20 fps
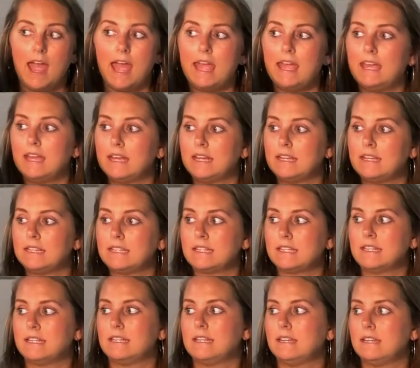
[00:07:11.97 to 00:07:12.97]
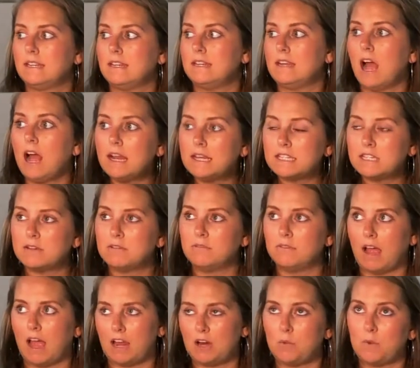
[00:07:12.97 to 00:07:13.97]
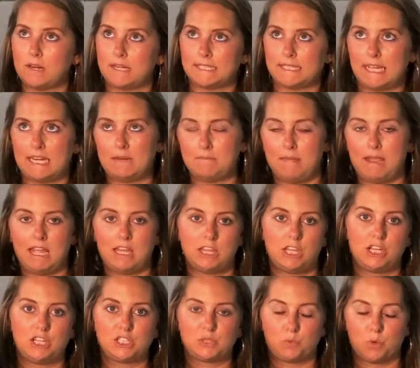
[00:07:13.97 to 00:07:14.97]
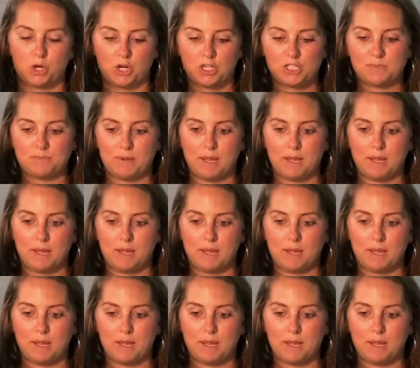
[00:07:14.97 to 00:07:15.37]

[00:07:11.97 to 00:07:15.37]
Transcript: And I don't want to say to make things worse,